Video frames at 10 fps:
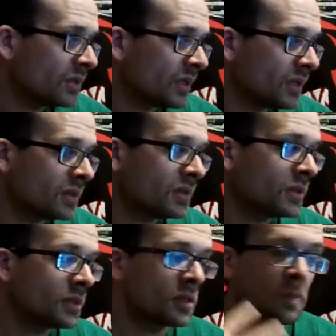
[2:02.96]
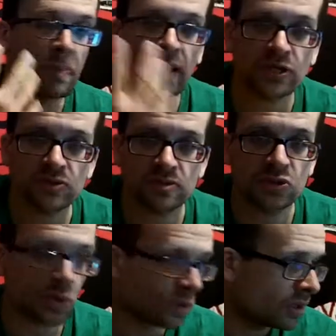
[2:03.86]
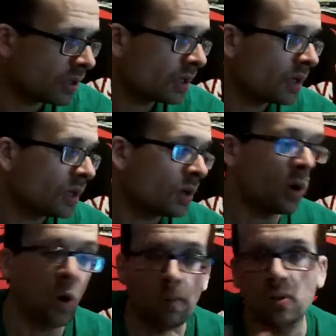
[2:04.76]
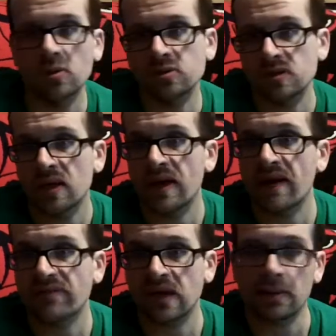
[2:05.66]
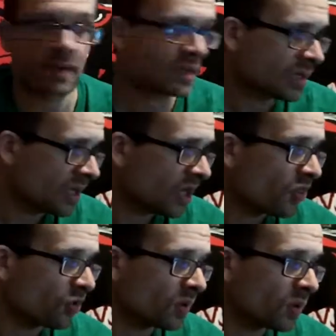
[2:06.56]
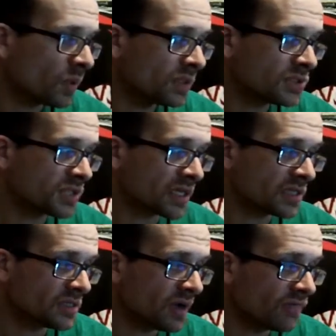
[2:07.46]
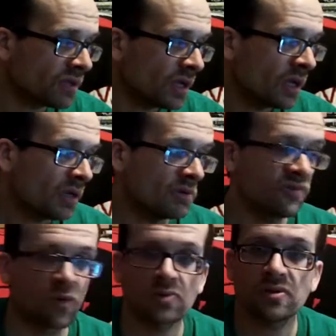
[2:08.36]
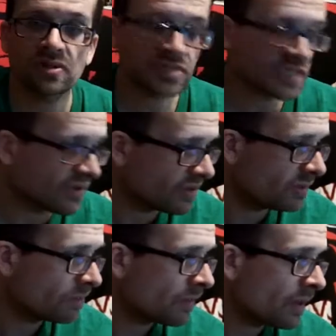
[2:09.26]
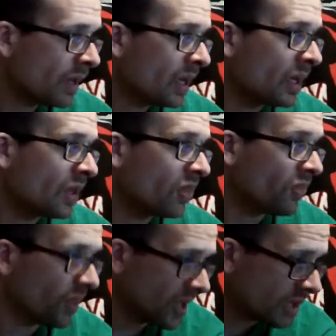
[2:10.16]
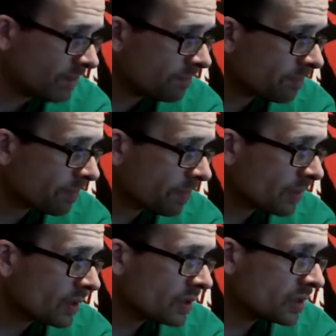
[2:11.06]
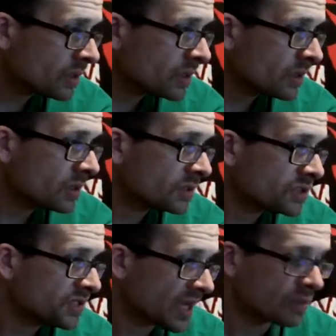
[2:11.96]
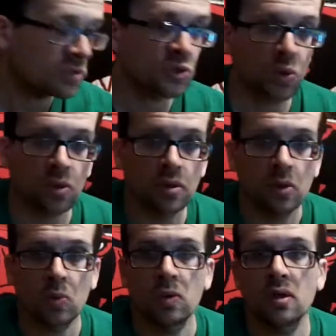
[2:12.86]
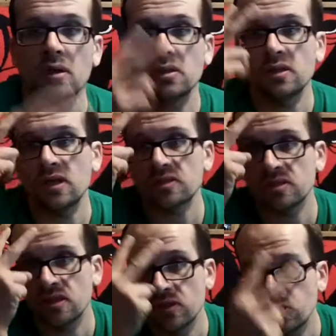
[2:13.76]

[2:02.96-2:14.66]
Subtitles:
Then the Patriots scored almost halftime, like 31 seconds left. It was 14-7. Then Seattle scored with less than